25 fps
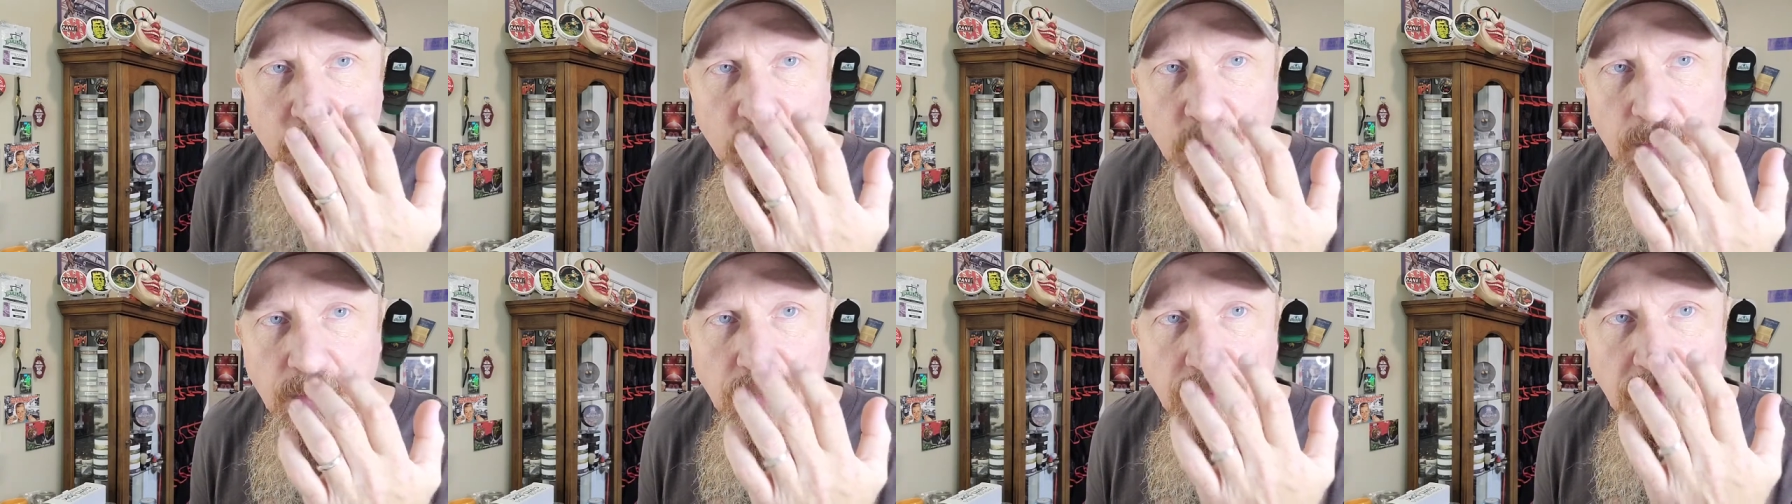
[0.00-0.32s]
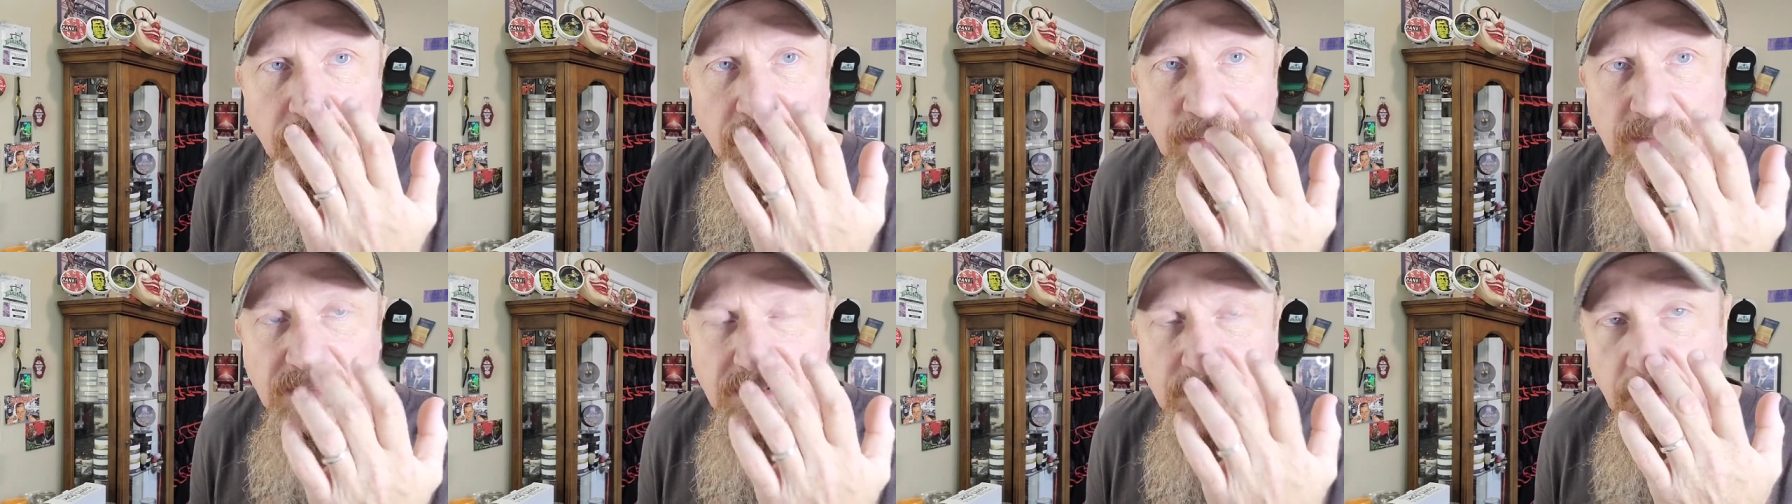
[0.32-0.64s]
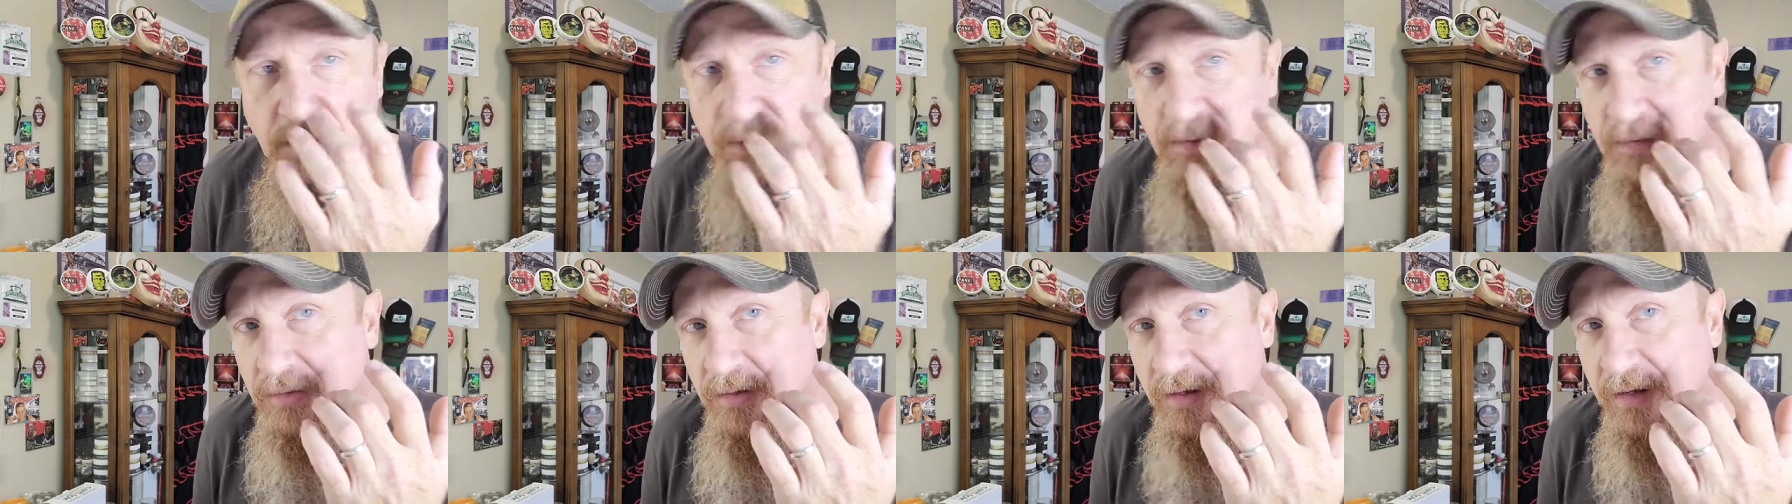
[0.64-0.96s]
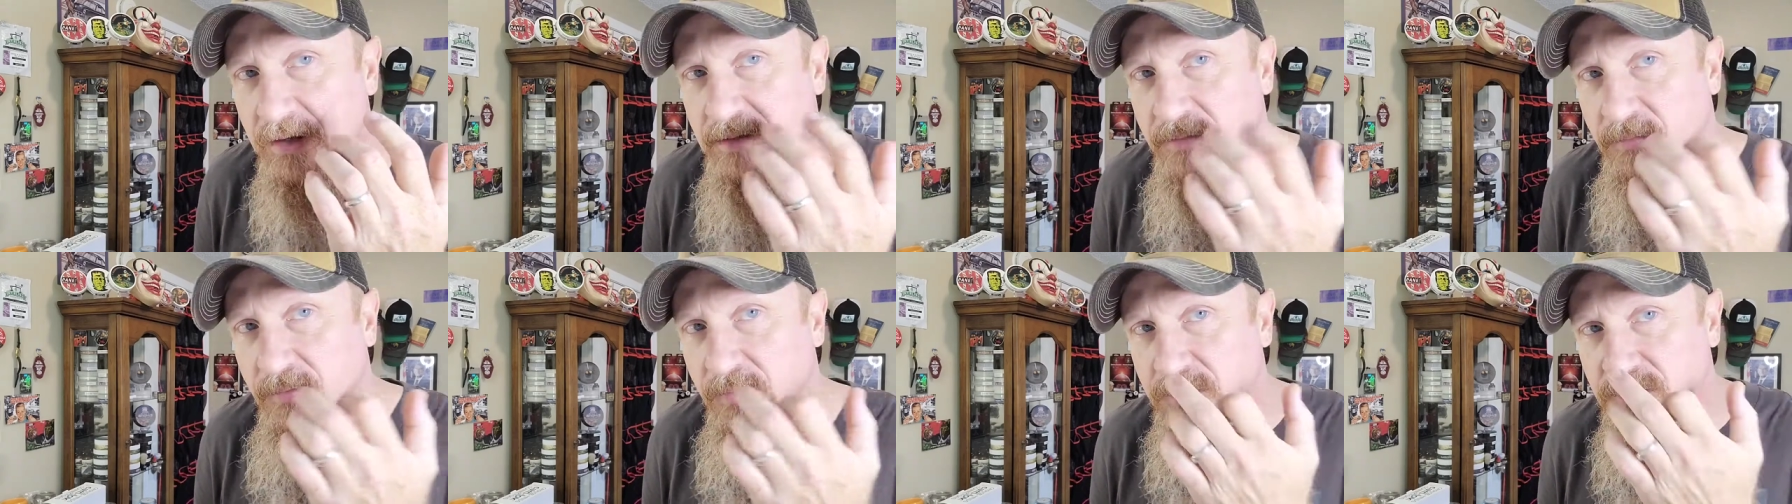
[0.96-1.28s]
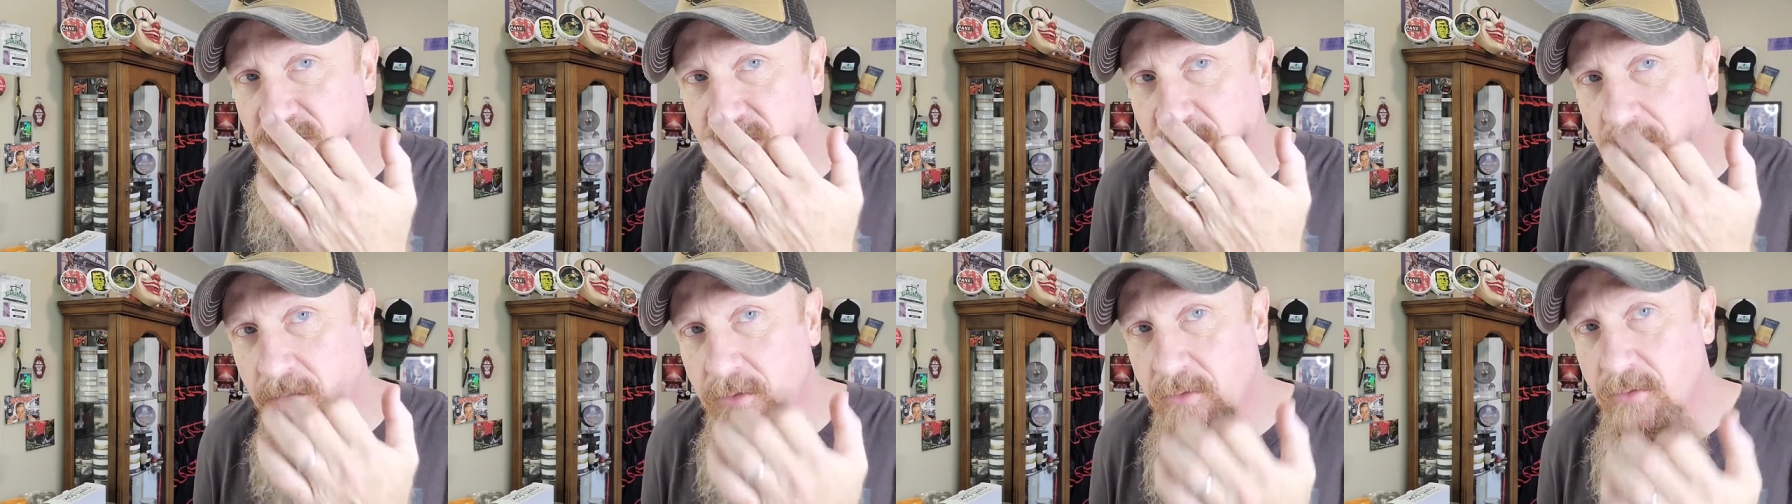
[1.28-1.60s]
One of the things about
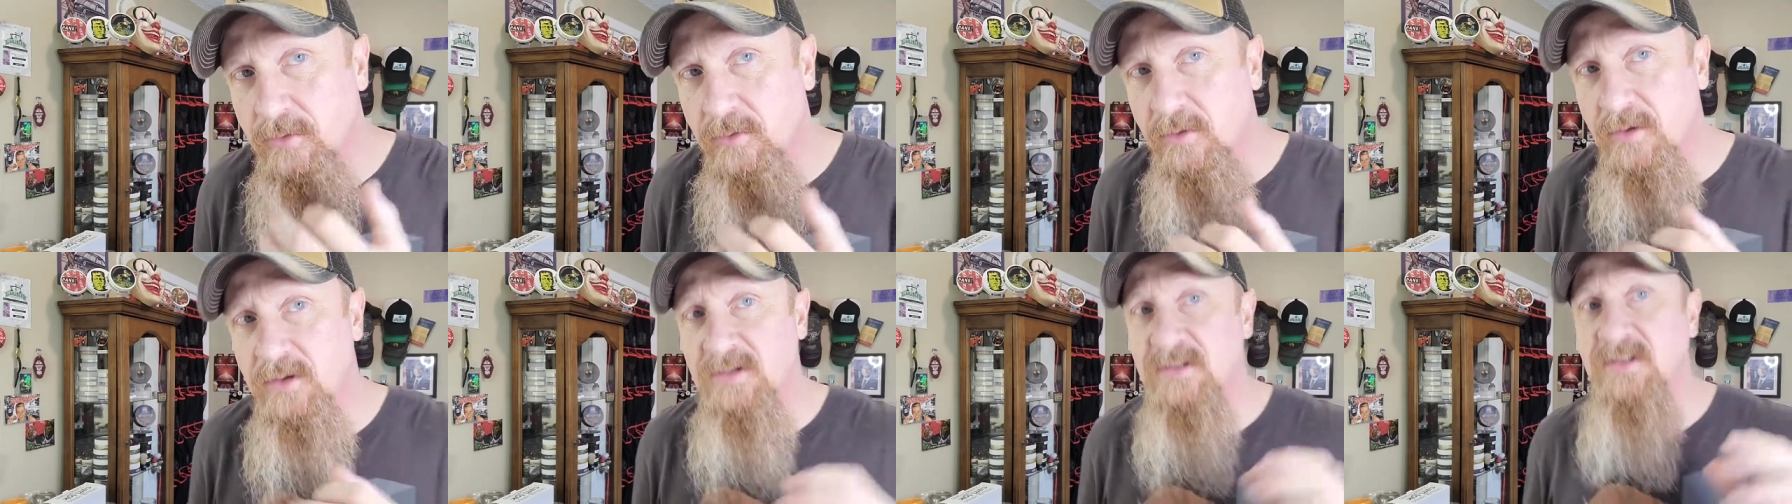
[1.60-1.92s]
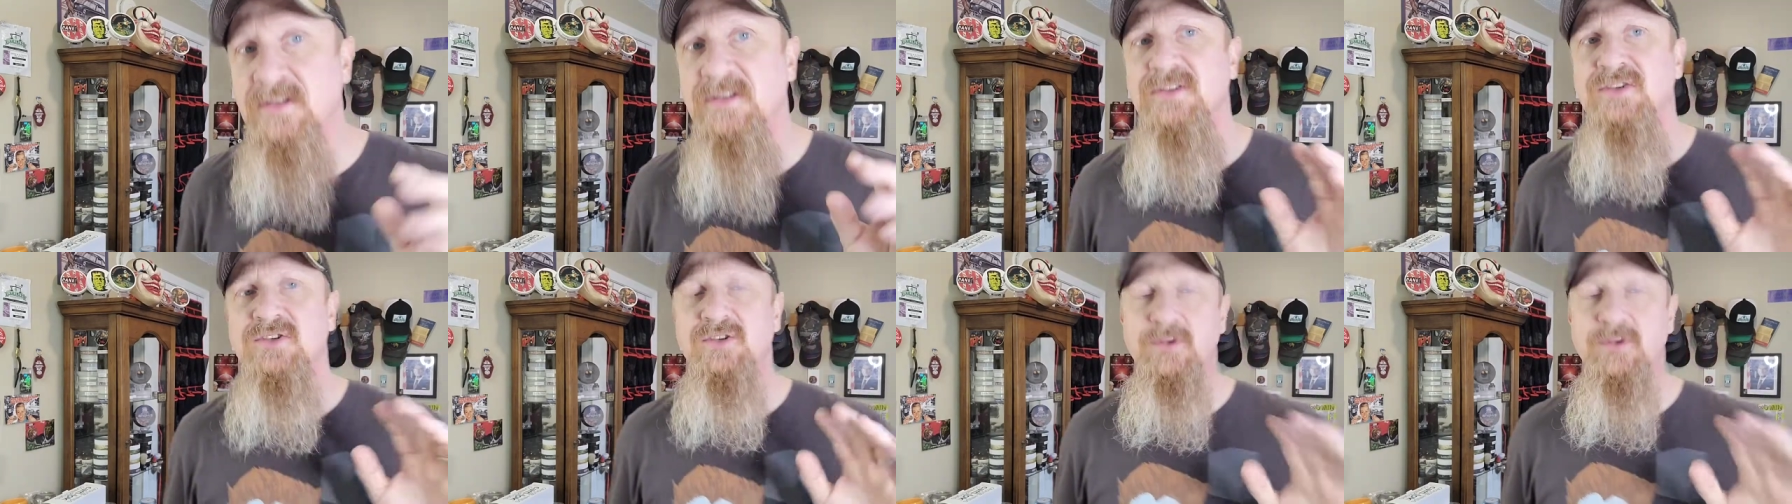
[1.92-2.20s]
activated charcoal is it's